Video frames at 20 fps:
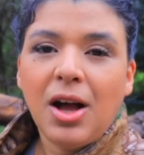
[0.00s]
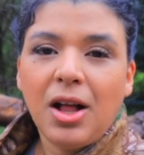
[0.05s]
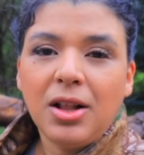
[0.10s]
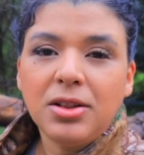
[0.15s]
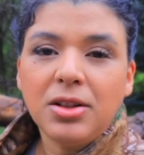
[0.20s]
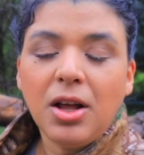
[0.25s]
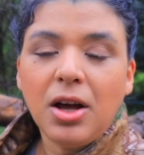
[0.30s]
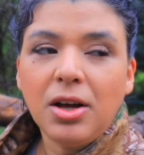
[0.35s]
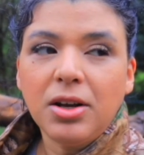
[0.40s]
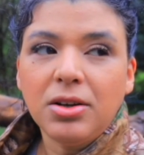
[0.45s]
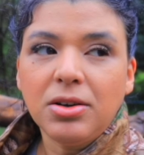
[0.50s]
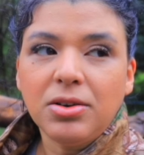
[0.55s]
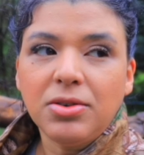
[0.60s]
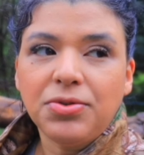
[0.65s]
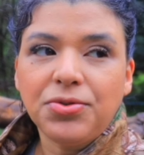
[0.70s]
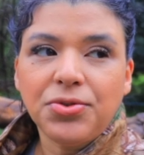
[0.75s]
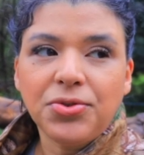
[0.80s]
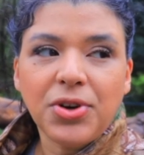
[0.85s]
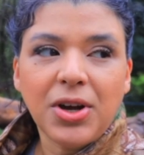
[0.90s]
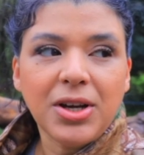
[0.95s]
a lot
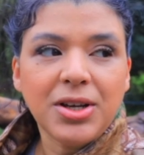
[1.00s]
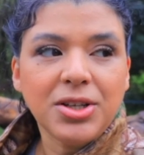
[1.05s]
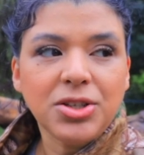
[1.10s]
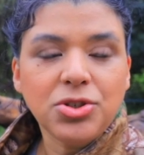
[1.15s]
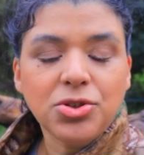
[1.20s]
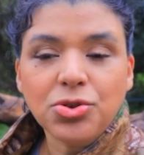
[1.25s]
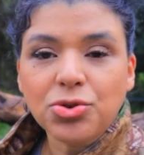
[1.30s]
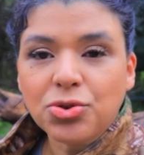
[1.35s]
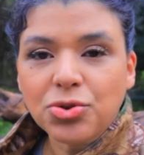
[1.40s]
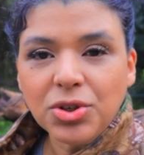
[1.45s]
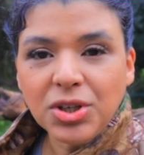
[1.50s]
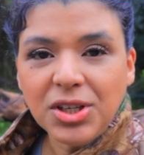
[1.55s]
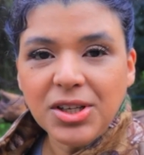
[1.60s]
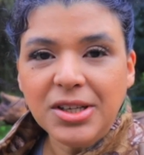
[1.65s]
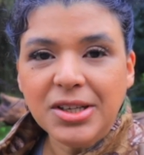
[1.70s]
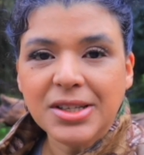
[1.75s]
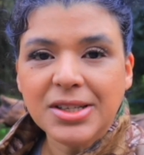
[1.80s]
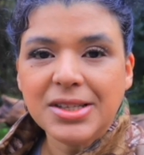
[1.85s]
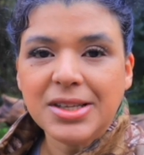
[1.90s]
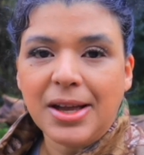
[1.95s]
of
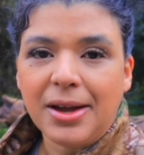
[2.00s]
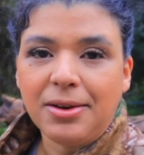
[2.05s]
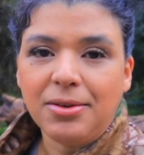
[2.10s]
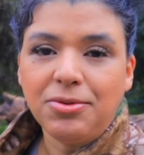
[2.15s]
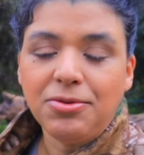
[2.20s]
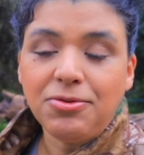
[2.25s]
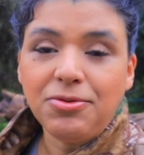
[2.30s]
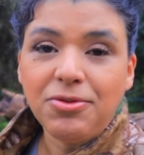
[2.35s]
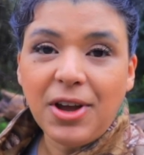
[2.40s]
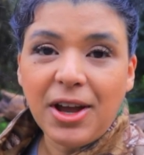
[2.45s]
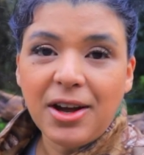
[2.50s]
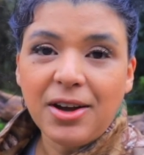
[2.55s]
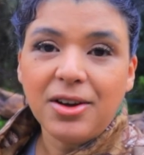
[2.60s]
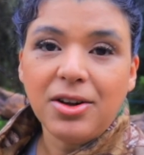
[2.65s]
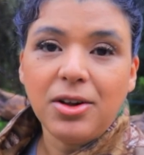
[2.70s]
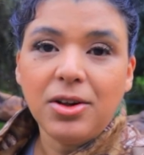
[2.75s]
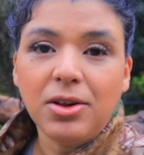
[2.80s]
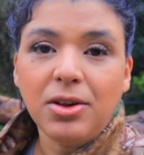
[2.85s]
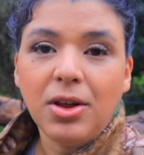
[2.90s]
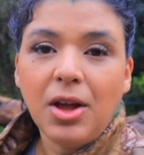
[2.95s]
trees that
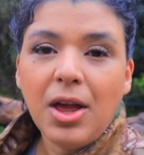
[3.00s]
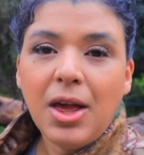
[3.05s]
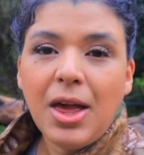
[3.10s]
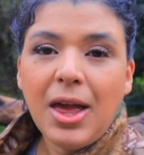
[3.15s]
fell